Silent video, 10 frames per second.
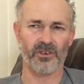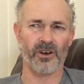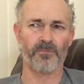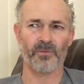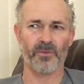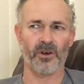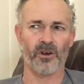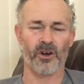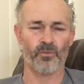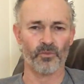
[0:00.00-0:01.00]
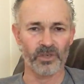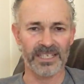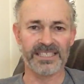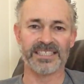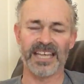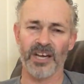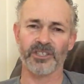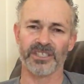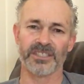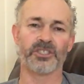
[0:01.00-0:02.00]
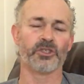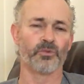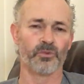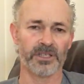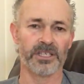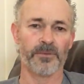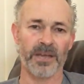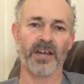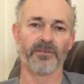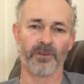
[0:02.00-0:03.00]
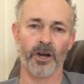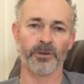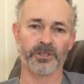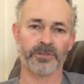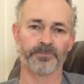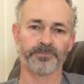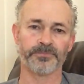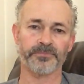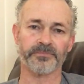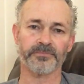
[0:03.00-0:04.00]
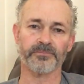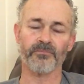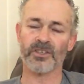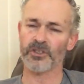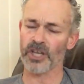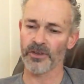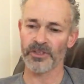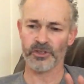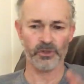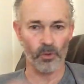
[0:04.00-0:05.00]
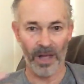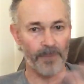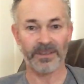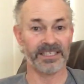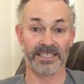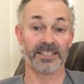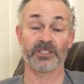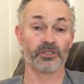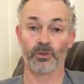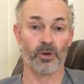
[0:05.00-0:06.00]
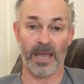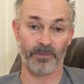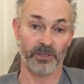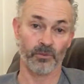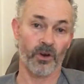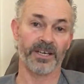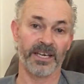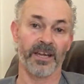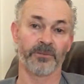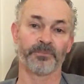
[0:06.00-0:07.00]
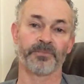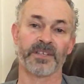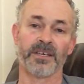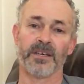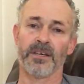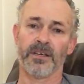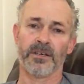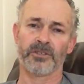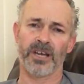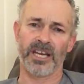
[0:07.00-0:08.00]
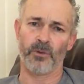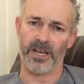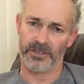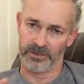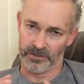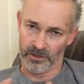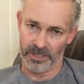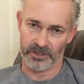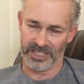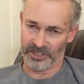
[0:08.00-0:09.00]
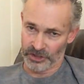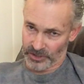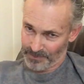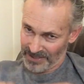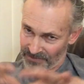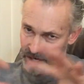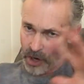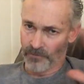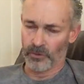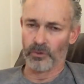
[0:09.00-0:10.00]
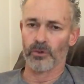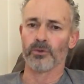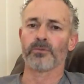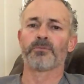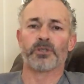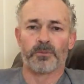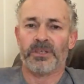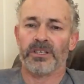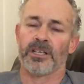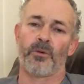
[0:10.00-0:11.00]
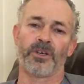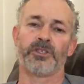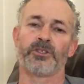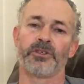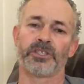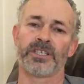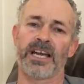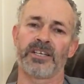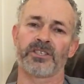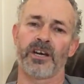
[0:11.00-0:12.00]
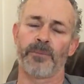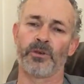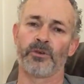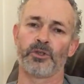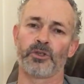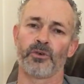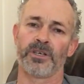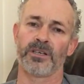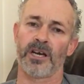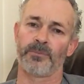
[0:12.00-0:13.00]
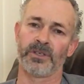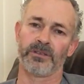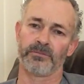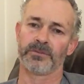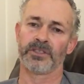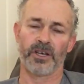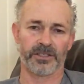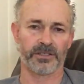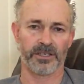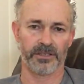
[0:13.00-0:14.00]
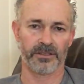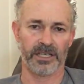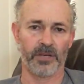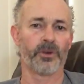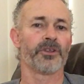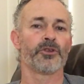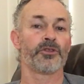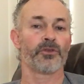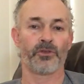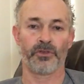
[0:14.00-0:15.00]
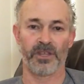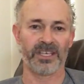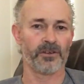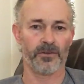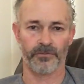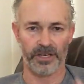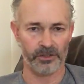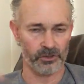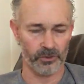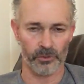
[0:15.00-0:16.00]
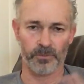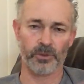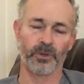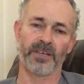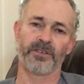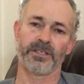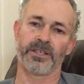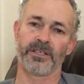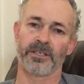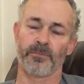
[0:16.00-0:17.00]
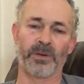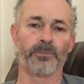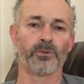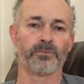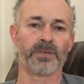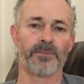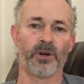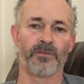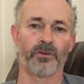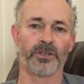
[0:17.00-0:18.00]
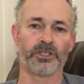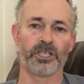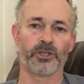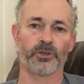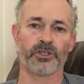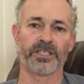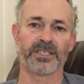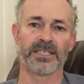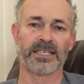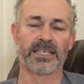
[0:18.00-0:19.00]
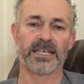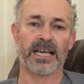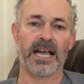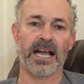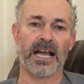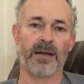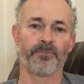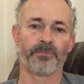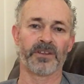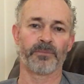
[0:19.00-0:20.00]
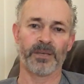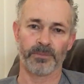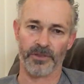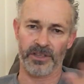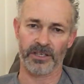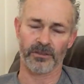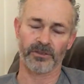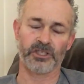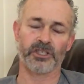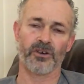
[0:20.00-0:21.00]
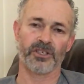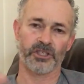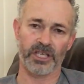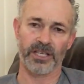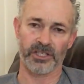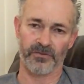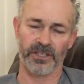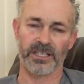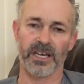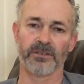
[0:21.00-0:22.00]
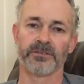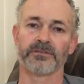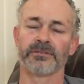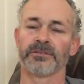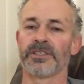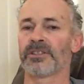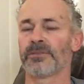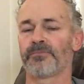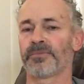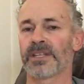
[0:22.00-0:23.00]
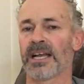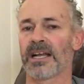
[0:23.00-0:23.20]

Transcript: I'm really doubting this is really about a virus. So this is all happening. This is all happening right now. So anyway, guys, that's a bit of an overall spiel I wanted to do today. So I hope you enjoyed it. I hope you liked it. Anyone you think, your friends or groups or whatever, you think that people might find this interesting. If people are thinking along these lines, share this video and let them